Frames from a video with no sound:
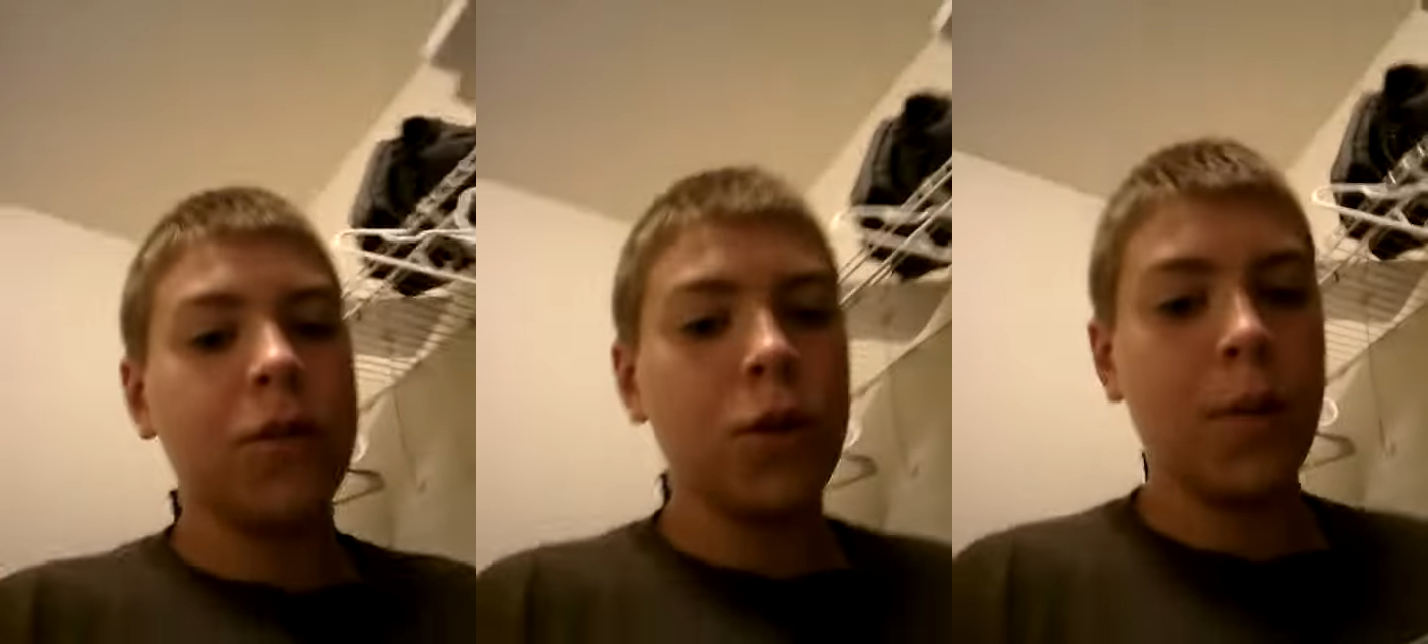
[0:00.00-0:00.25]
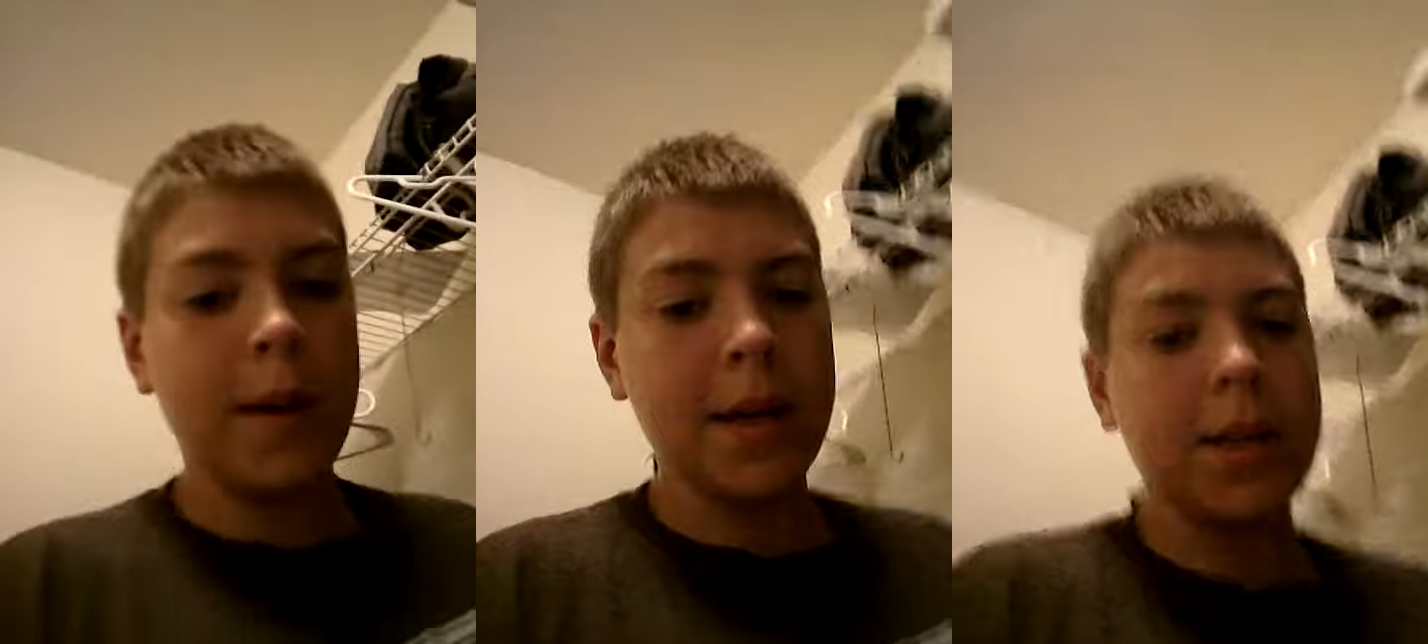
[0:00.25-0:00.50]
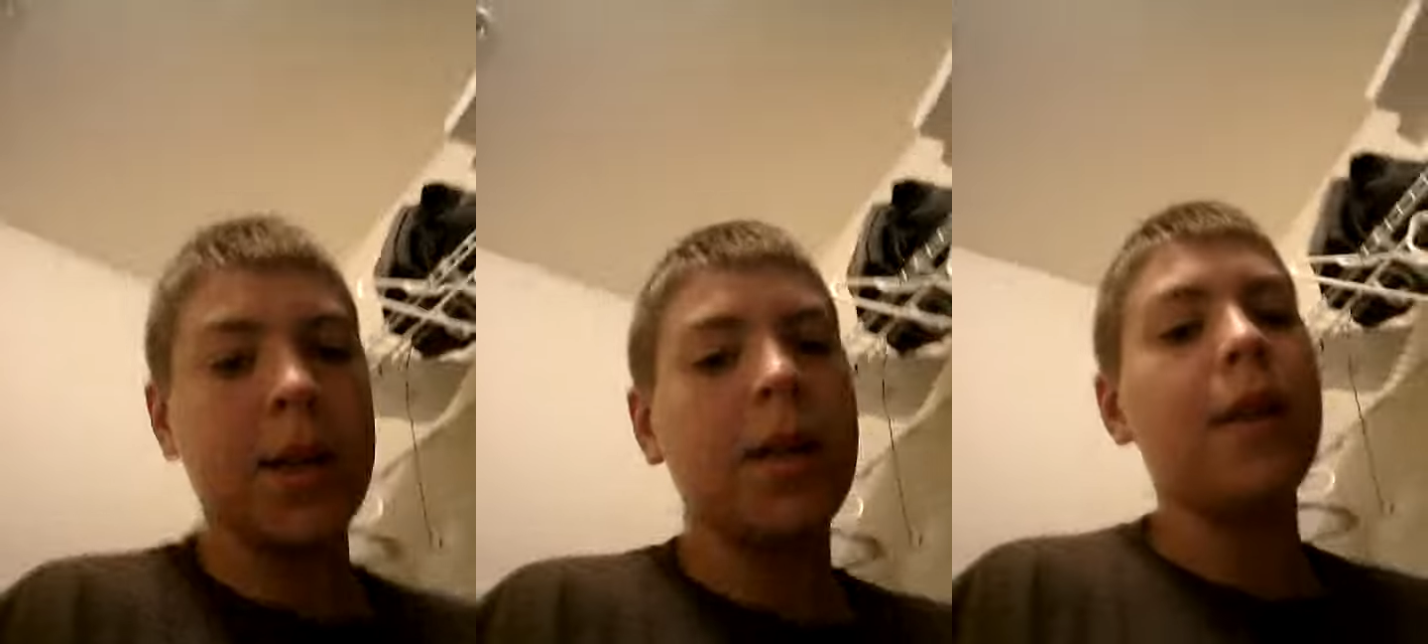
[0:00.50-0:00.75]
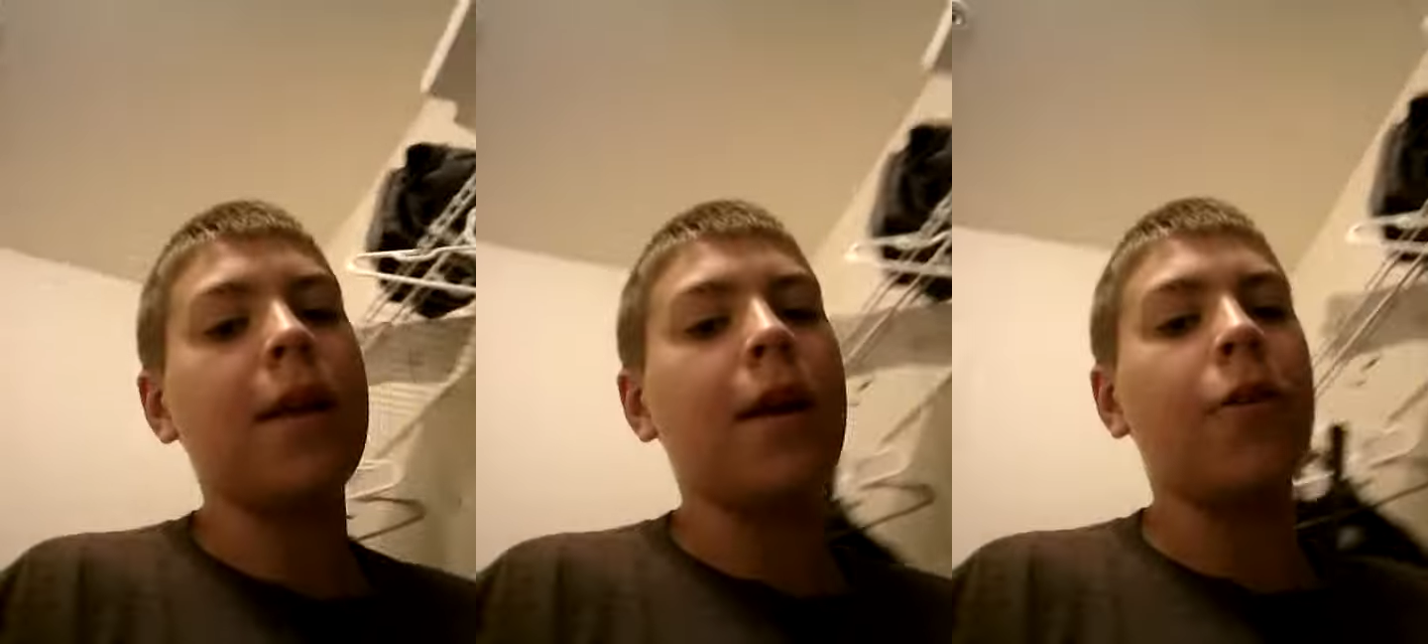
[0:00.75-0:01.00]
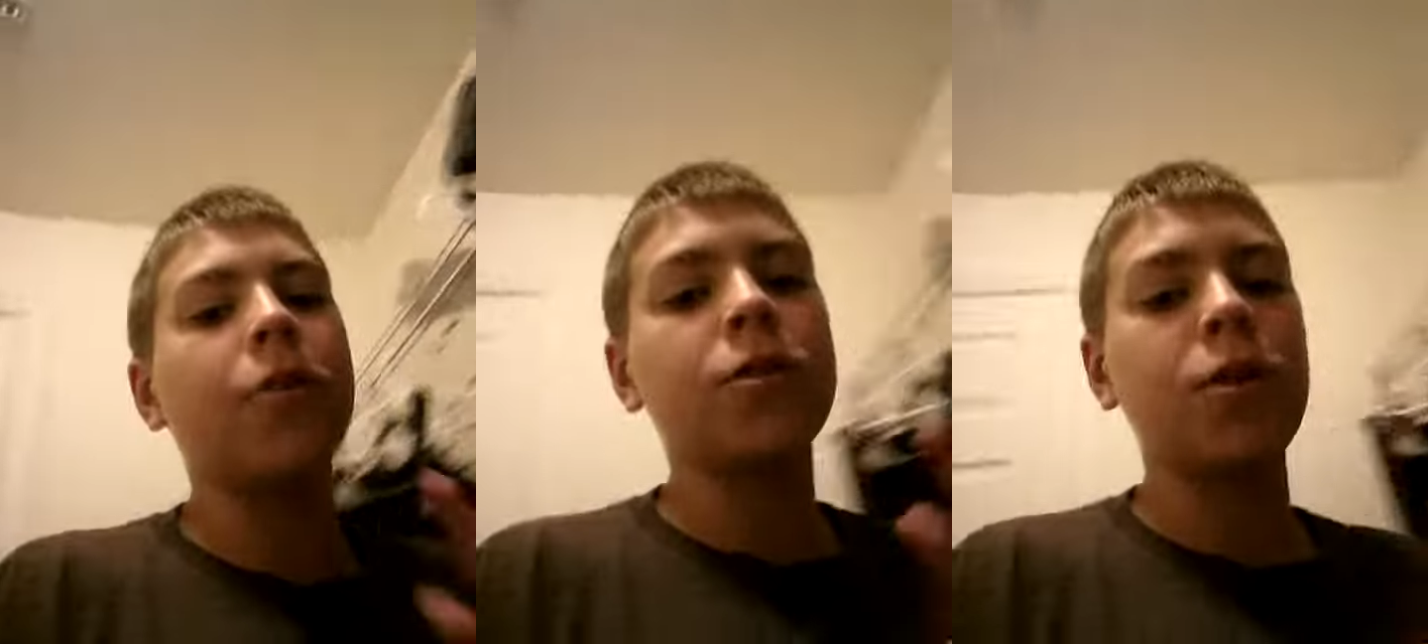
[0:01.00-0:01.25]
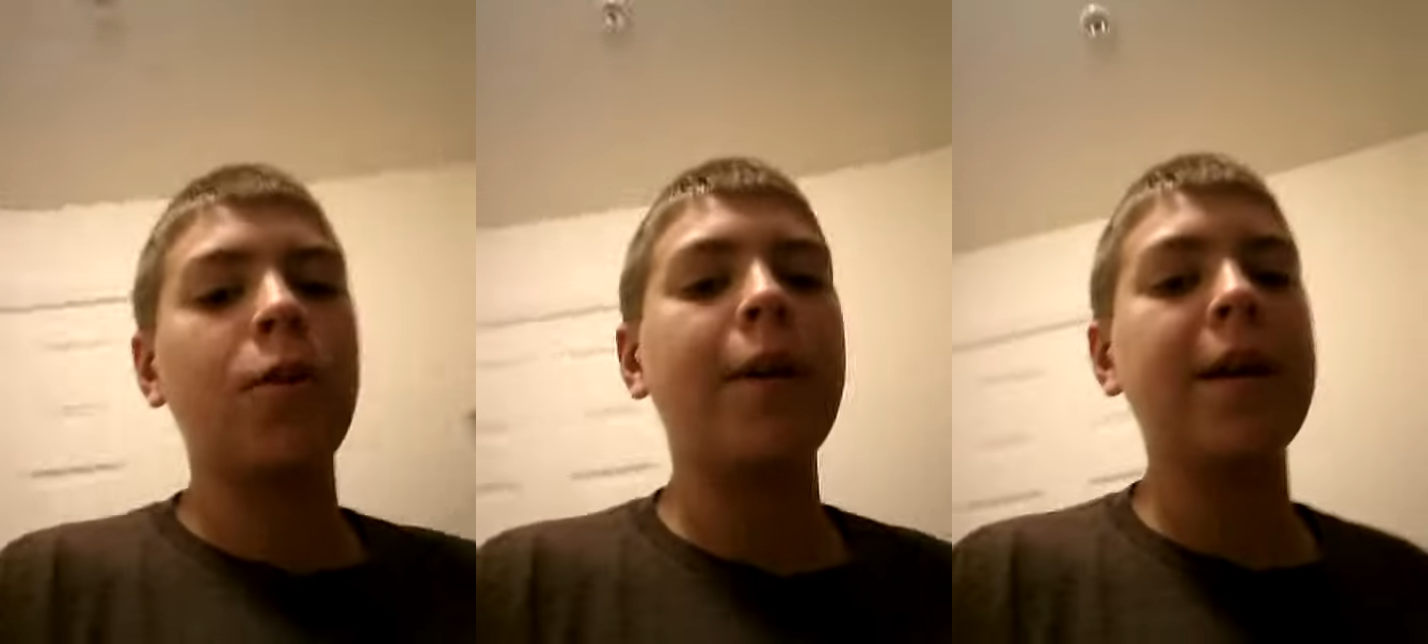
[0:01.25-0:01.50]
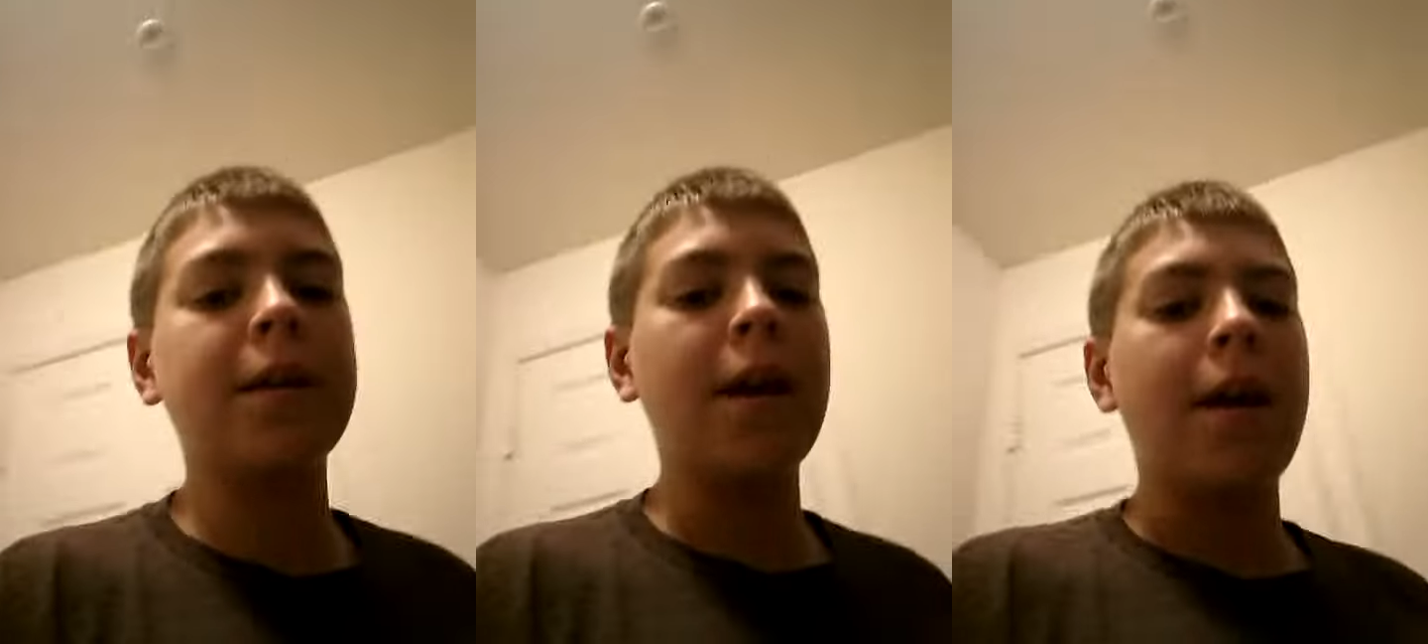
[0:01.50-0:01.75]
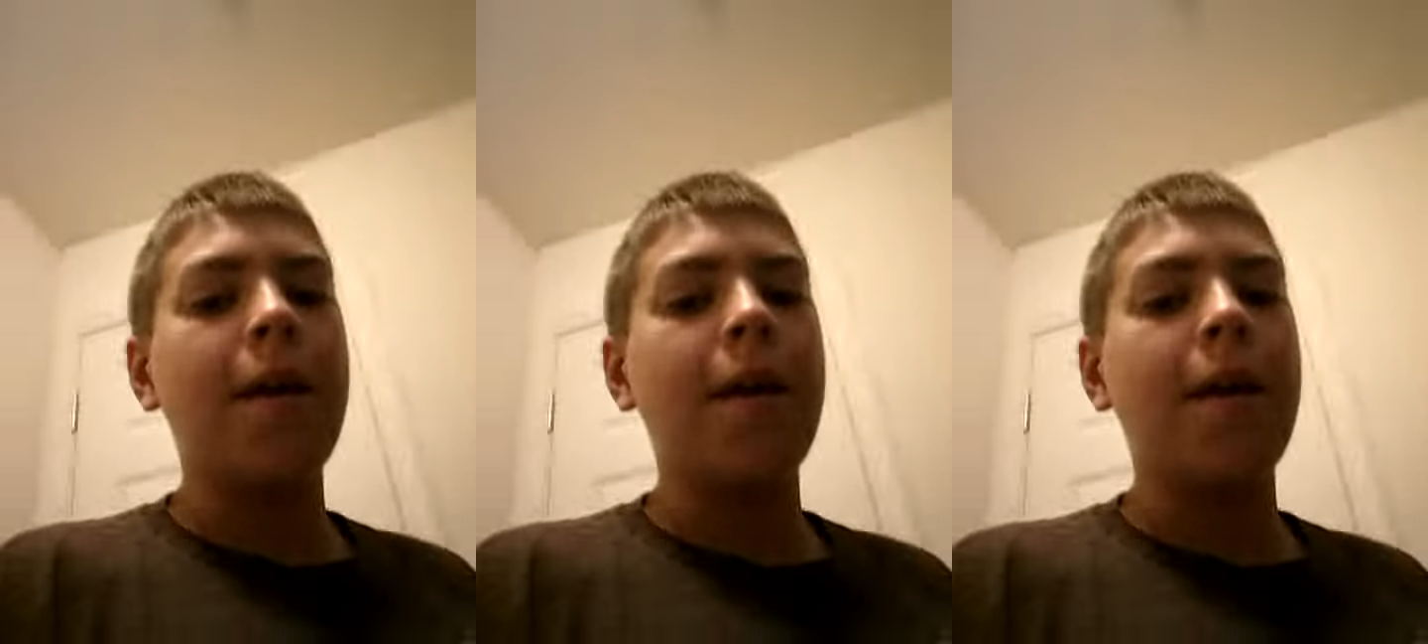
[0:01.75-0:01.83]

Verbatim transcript: two weeks, and then the other two weeks